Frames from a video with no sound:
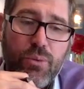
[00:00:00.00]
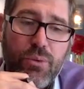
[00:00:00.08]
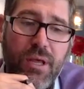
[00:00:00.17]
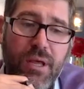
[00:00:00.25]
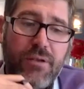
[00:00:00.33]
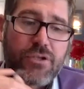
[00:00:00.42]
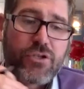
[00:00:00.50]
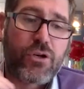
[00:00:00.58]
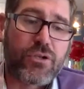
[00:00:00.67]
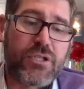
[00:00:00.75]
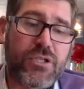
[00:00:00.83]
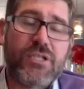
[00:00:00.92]
they
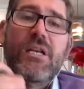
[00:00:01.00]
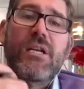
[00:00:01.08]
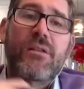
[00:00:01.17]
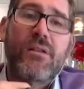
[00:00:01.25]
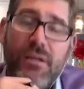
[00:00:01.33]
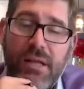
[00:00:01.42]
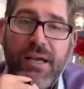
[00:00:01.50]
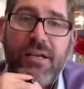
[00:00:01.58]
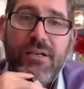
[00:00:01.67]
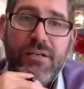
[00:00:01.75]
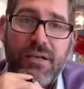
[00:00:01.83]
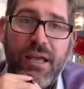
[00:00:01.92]
start seeing the
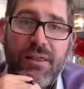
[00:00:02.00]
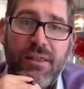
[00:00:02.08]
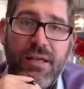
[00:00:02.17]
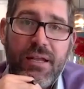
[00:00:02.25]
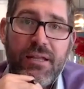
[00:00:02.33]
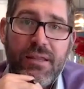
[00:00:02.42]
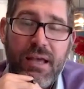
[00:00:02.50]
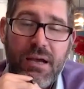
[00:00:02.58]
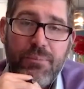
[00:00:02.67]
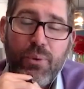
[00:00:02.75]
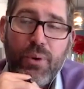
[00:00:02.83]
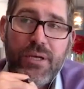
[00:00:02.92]
light and then at
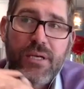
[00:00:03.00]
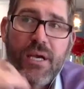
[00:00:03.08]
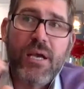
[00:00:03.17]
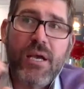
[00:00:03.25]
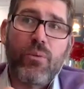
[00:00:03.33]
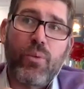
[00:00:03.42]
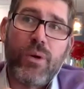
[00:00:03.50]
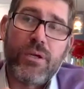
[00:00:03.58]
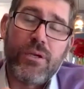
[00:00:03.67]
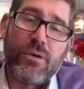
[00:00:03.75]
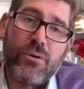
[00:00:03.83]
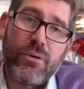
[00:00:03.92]
that point
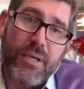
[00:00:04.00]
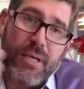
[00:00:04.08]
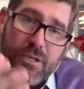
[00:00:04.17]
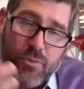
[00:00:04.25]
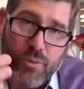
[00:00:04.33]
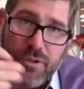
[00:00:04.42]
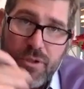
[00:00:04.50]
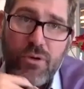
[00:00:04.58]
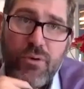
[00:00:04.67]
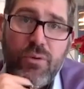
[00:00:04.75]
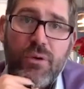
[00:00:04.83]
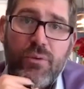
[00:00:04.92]
when you like andrew with
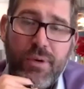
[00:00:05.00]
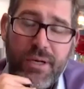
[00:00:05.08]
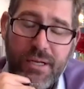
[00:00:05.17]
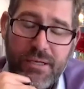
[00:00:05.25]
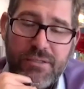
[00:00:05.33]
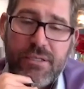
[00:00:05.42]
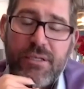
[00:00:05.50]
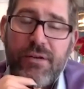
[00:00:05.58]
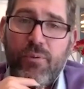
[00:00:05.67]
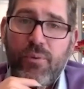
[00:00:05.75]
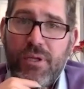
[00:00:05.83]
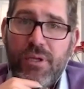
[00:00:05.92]
you and redx and
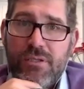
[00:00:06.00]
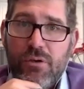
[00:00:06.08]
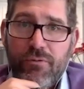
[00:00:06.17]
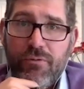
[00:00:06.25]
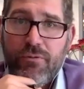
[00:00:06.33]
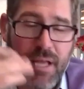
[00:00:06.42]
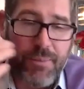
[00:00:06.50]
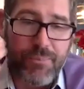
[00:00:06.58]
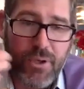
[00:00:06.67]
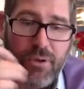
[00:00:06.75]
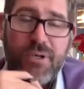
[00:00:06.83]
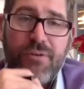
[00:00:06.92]
everyone that's over at
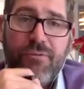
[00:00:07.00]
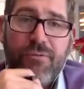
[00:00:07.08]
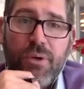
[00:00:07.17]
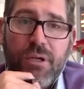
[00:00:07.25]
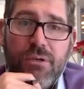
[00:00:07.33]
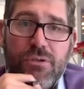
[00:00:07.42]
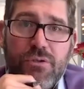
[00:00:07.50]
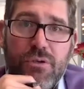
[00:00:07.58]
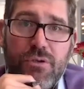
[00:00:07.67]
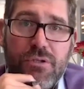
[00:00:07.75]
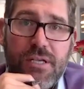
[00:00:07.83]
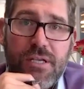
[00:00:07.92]
labcoat and everyone else who's,
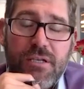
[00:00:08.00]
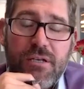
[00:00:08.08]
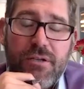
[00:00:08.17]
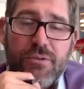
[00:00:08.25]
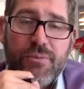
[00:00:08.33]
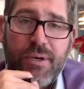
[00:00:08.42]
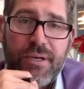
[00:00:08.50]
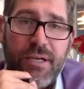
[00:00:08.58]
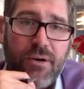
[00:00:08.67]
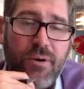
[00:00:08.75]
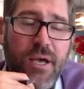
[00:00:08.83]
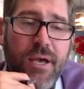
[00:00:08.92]
who's listening to this right
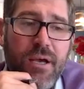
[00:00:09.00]
now